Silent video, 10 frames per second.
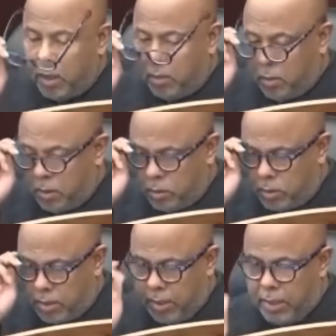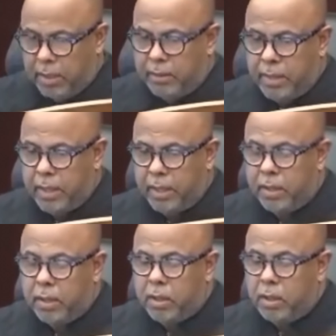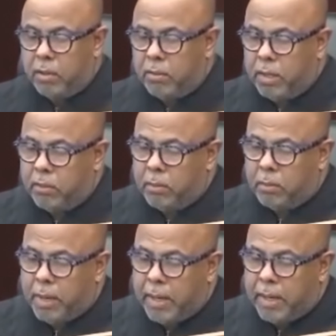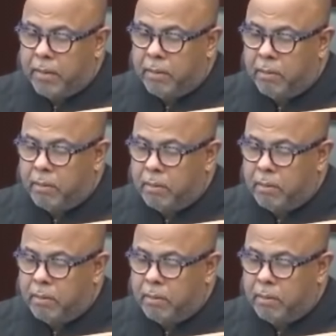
you understand that you need to abide